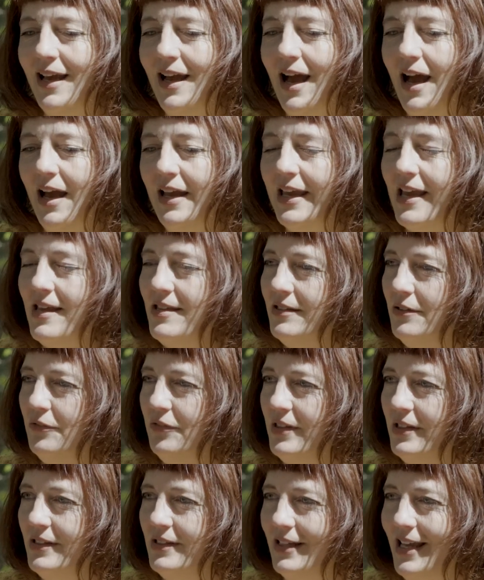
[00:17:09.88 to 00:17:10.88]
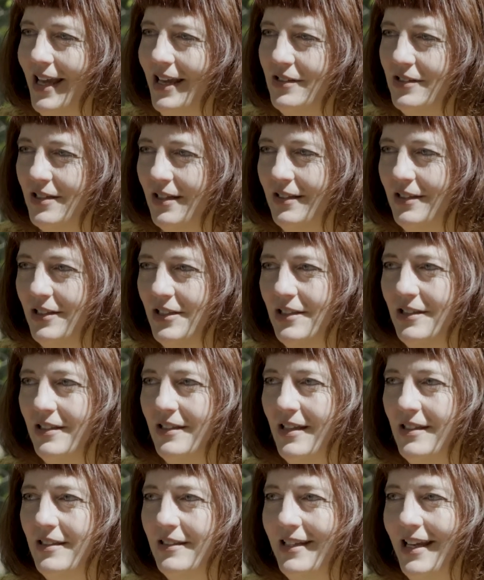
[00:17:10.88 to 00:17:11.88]
I guess if the
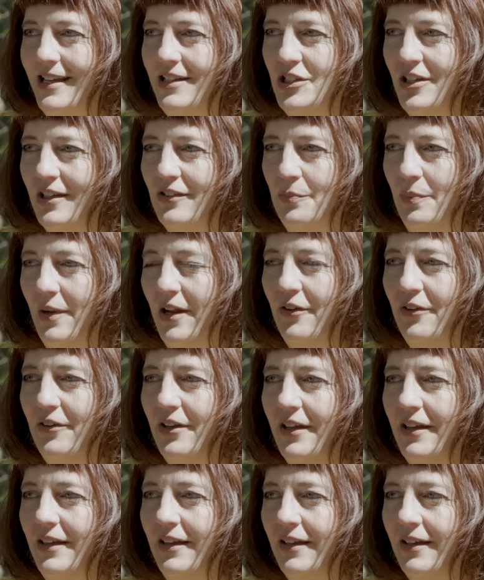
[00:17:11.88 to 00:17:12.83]
stage exploded.